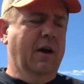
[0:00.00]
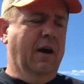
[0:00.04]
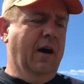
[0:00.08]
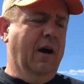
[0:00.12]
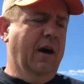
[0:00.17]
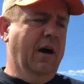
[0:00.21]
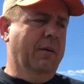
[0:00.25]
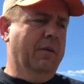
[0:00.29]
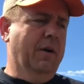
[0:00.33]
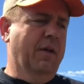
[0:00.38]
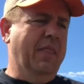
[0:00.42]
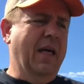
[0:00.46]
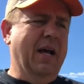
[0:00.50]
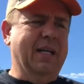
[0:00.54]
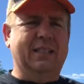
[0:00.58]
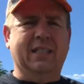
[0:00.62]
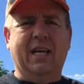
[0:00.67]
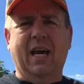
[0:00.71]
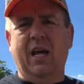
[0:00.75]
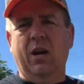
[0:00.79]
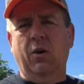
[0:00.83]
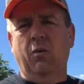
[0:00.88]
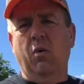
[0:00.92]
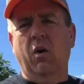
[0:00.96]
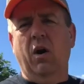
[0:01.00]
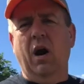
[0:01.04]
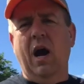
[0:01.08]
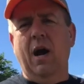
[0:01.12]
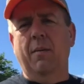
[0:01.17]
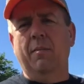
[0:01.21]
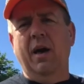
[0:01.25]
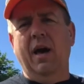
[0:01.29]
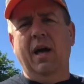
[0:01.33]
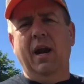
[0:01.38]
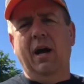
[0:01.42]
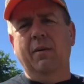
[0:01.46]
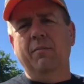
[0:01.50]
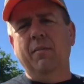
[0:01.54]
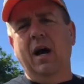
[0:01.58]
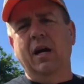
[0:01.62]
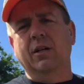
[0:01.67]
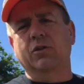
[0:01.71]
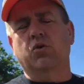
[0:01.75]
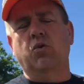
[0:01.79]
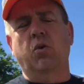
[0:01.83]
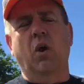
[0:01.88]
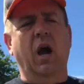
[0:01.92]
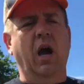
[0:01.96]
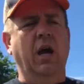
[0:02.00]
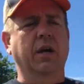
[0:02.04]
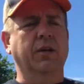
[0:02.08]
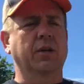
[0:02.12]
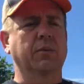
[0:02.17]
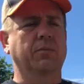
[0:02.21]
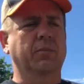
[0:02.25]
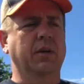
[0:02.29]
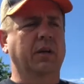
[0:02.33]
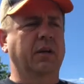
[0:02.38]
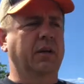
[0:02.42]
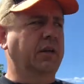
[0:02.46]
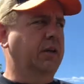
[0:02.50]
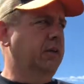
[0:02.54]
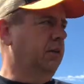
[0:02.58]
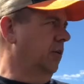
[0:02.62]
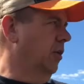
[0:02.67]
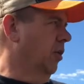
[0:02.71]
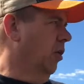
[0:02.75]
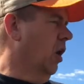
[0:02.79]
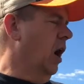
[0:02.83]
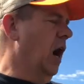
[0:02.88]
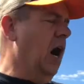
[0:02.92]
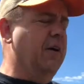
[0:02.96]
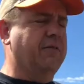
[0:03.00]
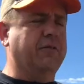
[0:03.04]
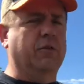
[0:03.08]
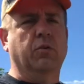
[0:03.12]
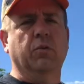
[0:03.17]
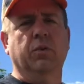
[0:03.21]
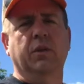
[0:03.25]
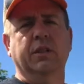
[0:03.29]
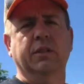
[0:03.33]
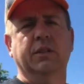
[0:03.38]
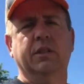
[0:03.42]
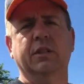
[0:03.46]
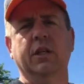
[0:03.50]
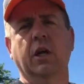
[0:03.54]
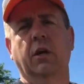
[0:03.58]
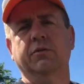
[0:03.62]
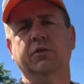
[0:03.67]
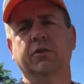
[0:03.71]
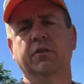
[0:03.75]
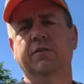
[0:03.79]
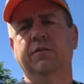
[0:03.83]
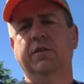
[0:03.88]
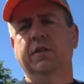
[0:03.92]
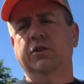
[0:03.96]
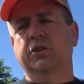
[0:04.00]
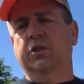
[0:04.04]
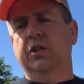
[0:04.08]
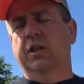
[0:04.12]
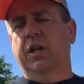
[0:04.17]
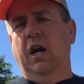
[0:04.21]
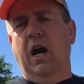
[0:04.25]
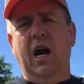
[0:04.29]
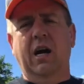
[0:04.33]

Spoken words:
And that's kind of where I'm at. I'm not trying to be, off-grid, self-sufficient.